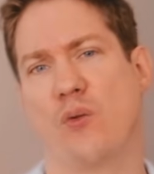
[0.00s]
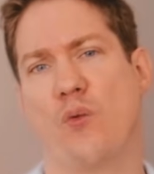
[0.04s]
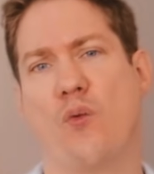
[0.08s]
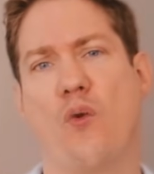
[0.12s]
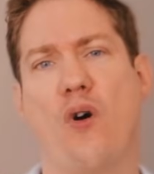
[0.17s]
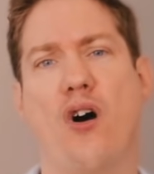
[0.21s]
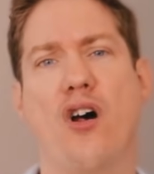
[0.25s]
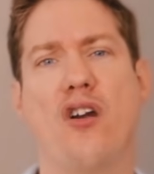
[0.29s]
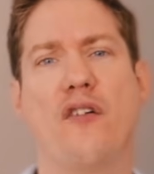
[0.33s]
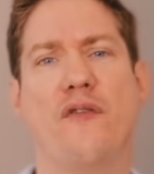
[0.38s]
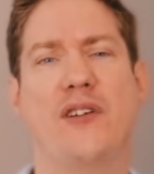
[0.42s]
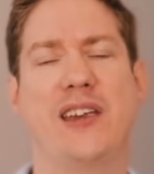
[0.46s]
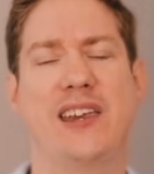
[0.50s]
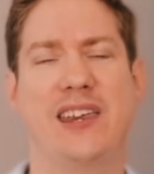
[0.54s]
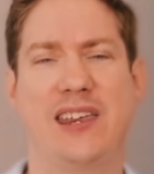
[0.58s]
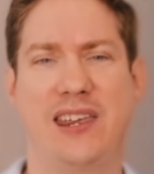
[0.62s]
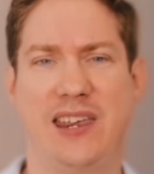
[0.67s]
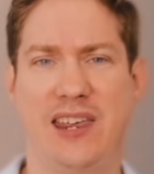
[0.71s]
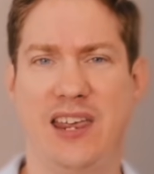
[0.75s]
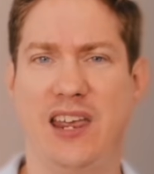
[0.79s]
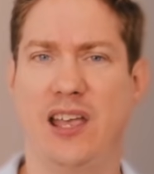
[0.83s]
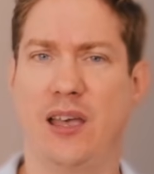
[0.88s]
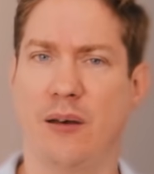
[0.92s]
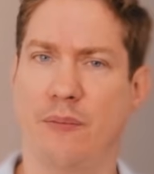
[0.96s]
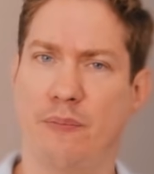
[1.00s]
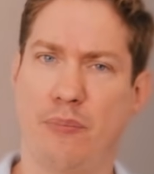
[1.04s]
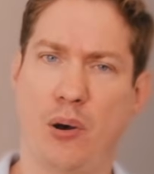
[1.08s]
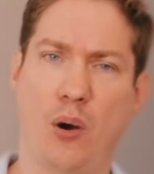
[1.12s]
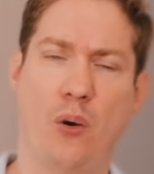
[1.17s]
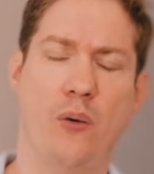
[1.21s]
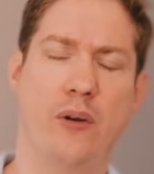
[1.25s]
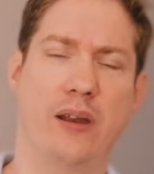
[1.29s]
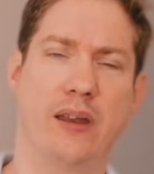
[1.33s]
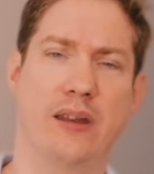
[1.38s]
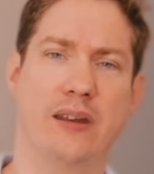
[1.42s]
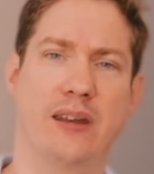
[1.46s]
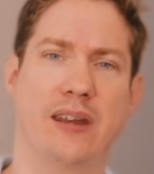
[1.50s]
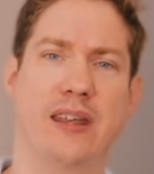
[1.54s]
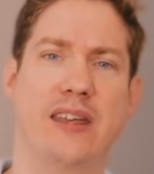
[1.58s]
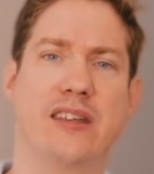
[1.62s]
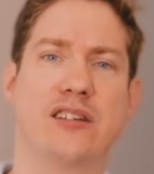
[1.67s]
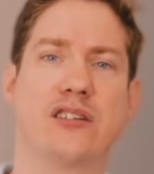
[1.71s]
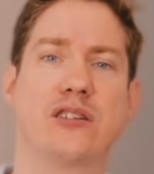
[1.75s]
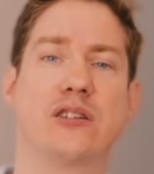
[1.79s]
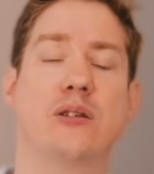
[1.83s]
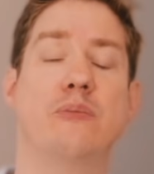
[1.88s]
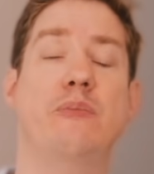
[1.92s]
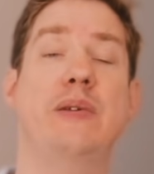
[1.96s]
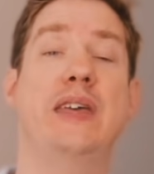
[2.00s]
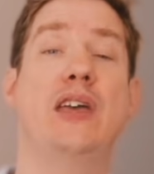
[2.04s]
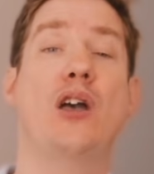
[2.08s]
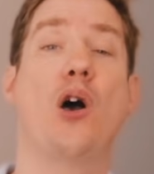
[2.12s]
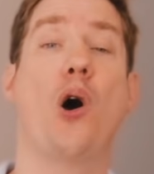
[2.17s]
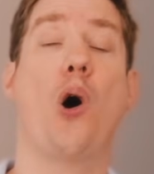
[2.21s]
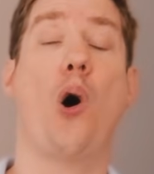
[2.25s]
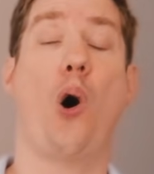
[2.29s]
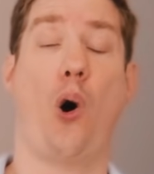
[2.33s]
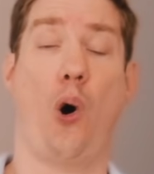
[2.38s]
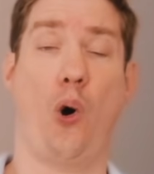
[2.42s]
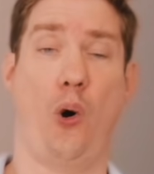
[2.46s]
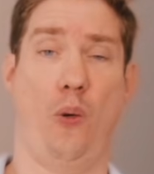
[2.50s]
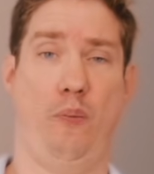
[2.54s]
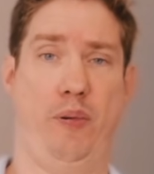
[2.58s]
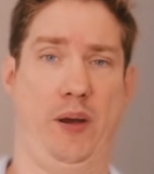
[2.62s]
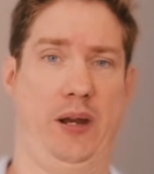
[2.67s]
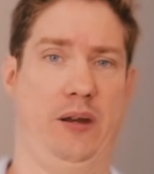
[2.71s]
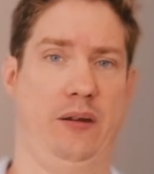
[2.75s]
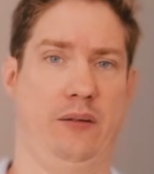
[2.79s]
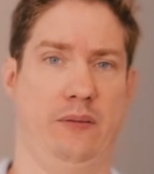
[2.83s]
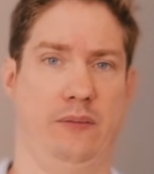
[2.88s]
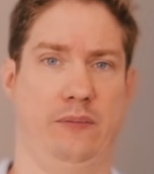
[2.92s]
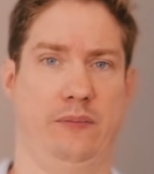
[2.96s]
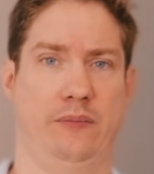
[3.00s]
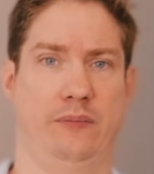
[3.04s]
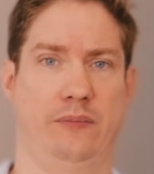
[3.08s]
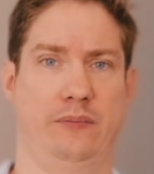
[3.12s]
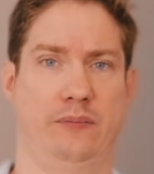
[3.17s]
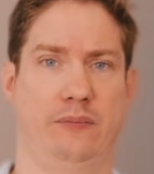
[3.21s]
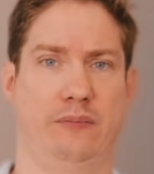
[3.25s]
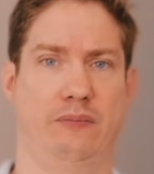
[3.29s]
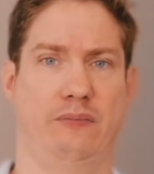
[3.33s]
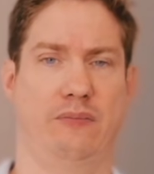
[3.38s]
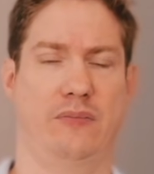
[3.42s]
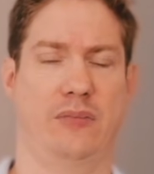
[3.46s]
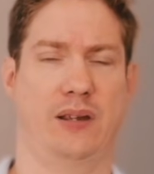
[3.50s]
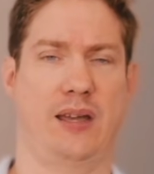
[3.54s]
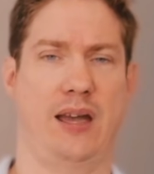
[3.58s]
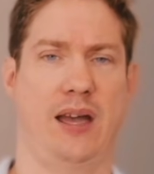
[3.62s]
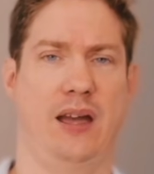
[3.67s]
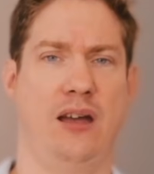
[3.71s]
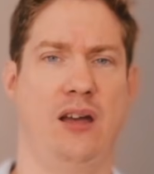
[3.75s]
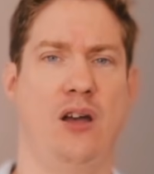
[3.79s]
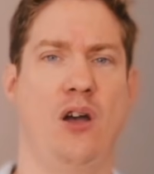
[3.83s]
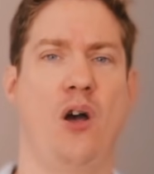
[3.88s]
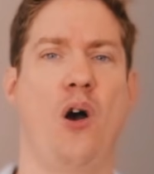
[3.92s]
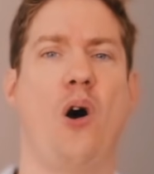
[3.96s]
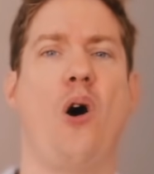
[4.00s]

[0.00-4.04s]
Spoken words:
one of the key components is to be open, okay?